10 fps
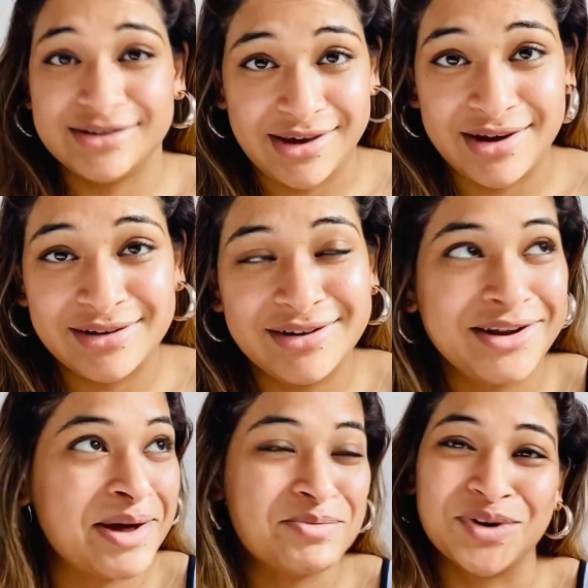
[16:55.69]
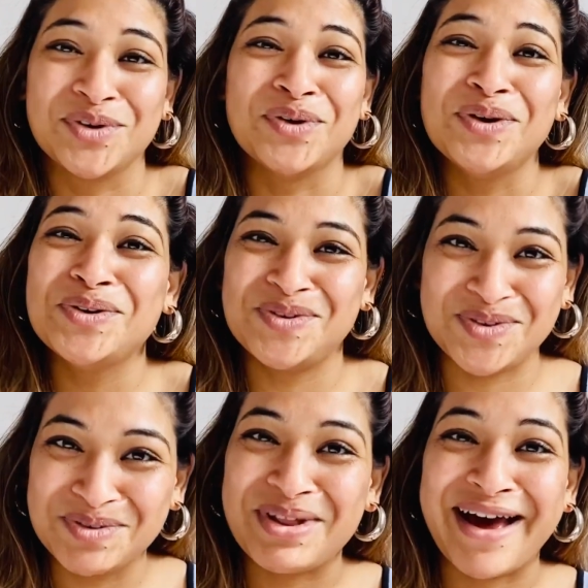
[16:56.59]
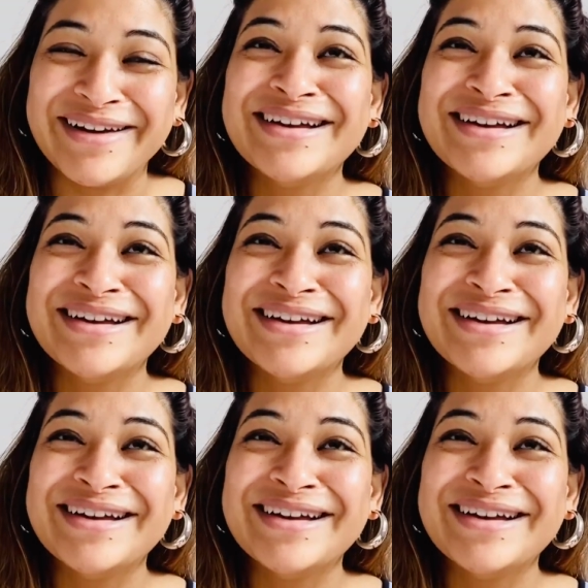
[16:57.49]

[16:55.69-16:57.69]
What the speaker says: yet, and I'm not going to do that.